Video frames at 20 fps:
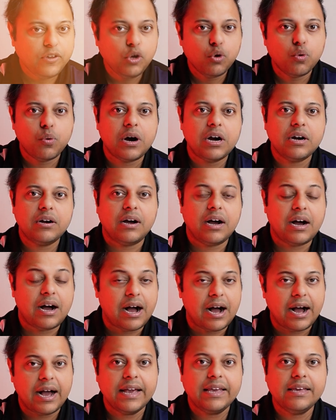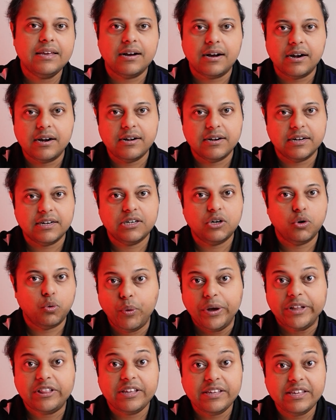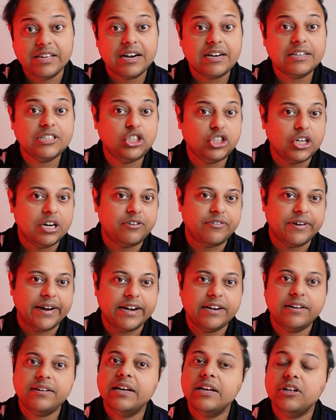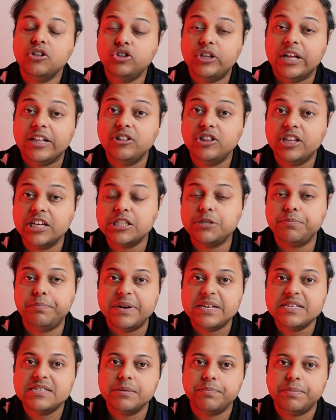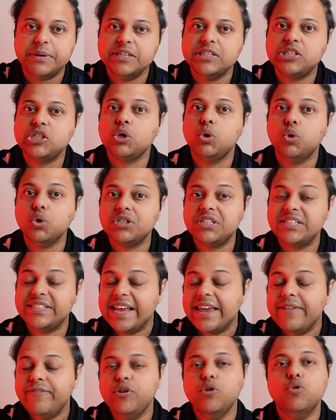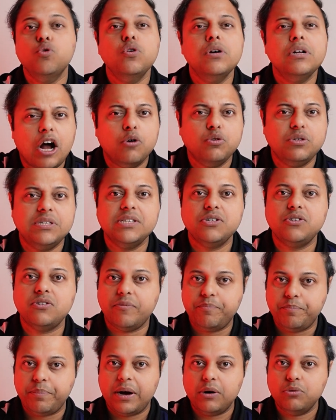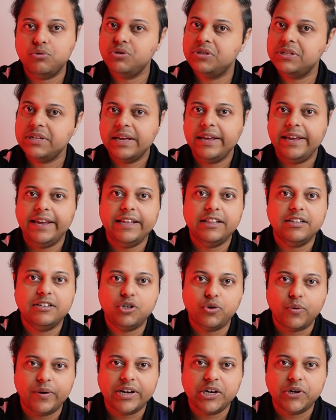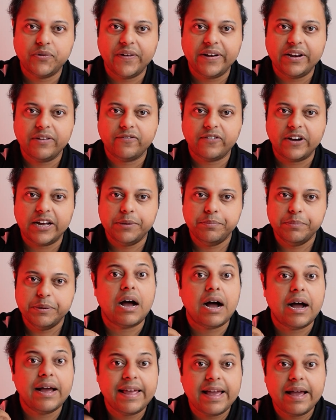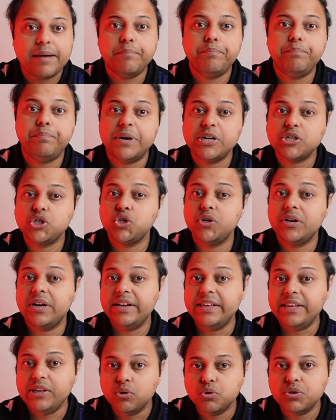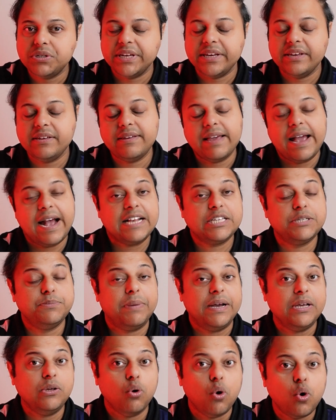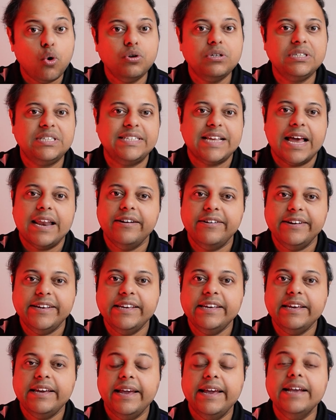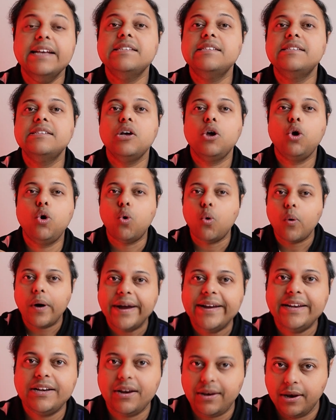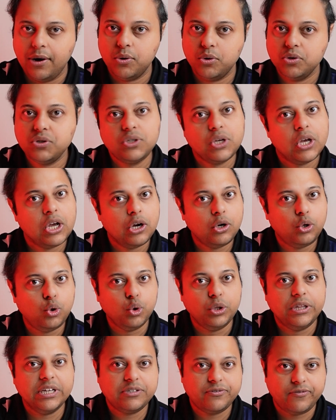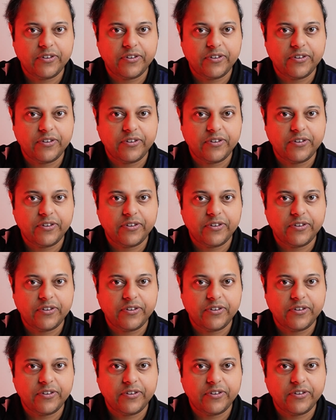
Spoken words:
you are a high earner with young children, then this principles could save you thousands of pounds in 2025. I am personally using as my own salary is quite close to this